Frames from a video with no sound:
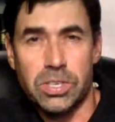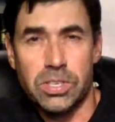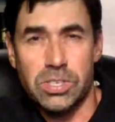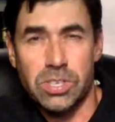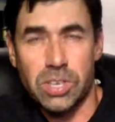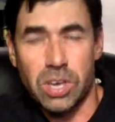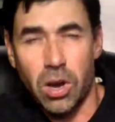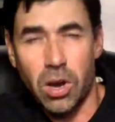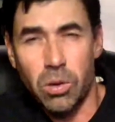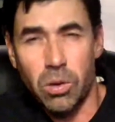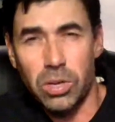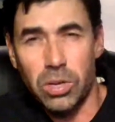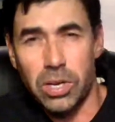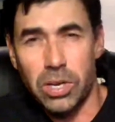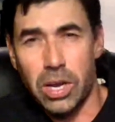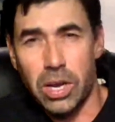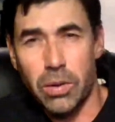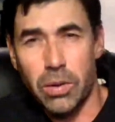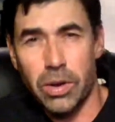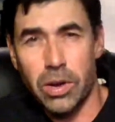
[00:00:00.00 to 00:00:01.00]
So there's a whole
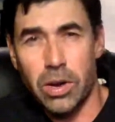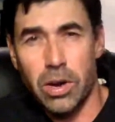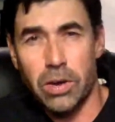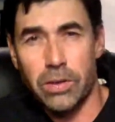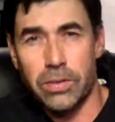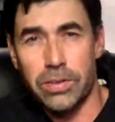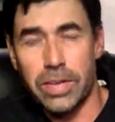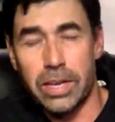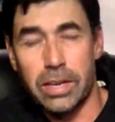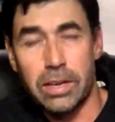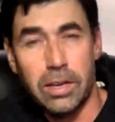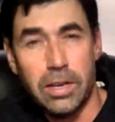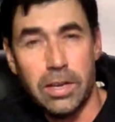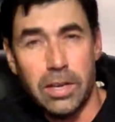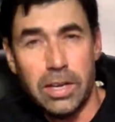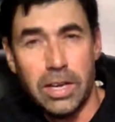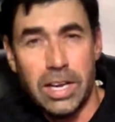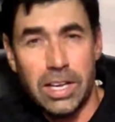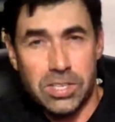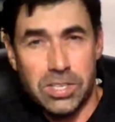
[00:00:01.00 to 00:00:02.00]
lot going on that
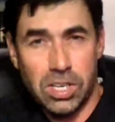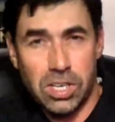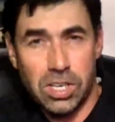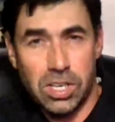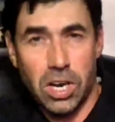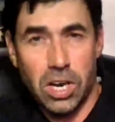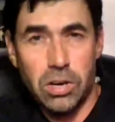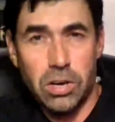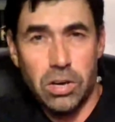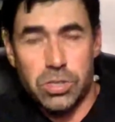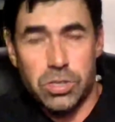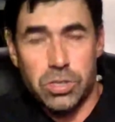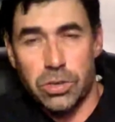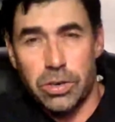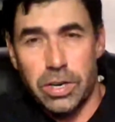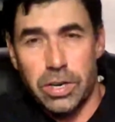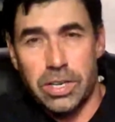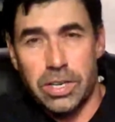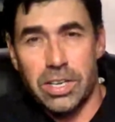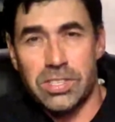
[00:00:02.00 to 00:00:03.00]
as a coach
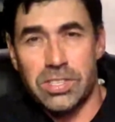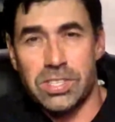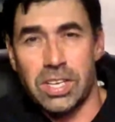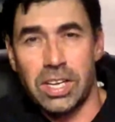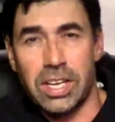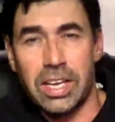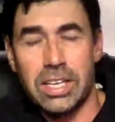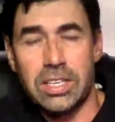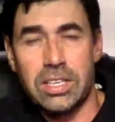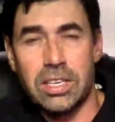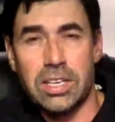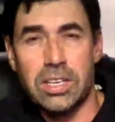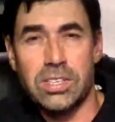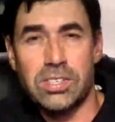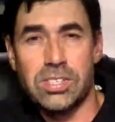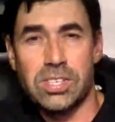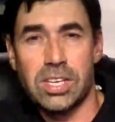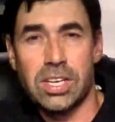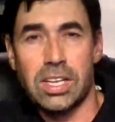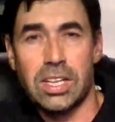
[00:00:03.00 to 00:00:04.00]
or a selector,
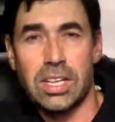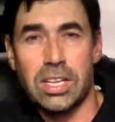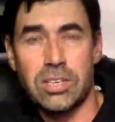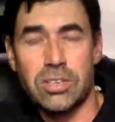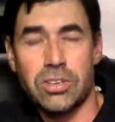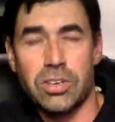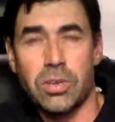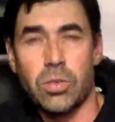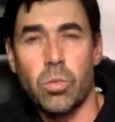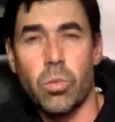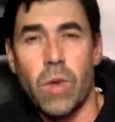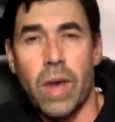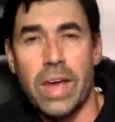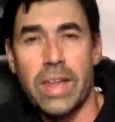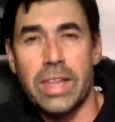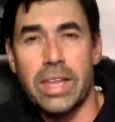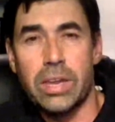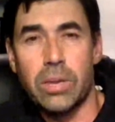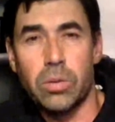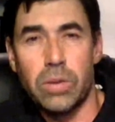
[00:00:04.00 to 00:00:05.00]
you're sitting there trying to
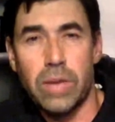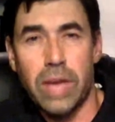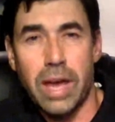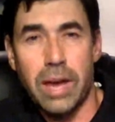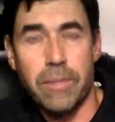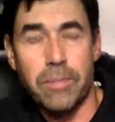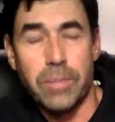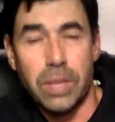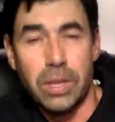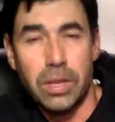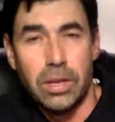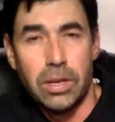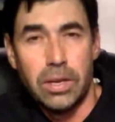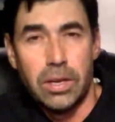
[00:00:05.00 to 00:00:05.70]
weigh that all up.